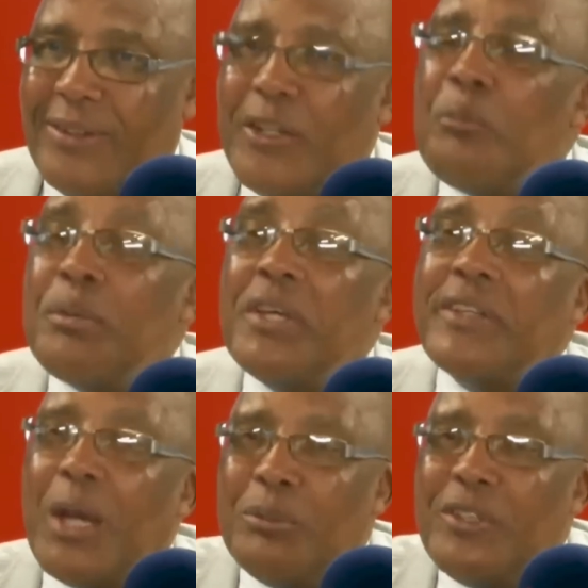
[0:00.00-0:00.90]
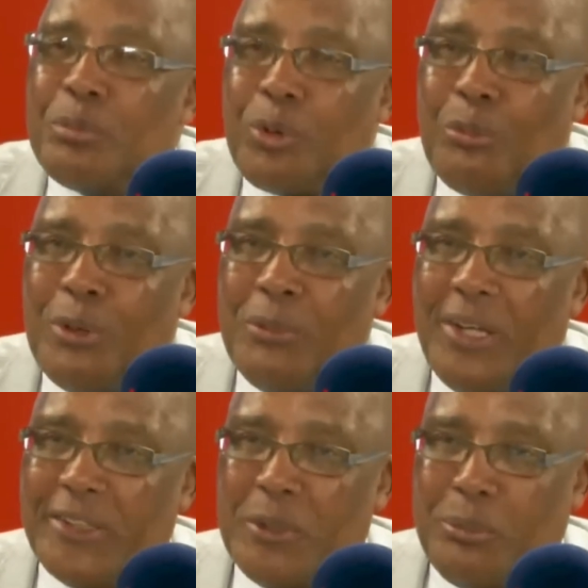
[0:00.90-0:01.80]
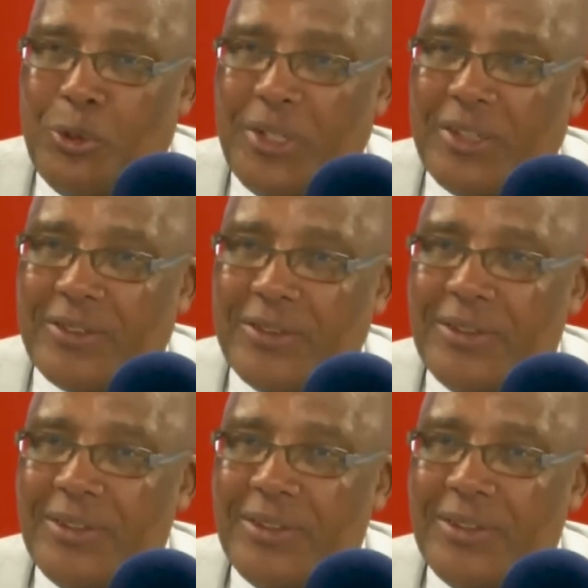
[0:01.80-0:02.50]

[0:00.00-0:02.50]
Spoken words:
they picked up this problem at the borders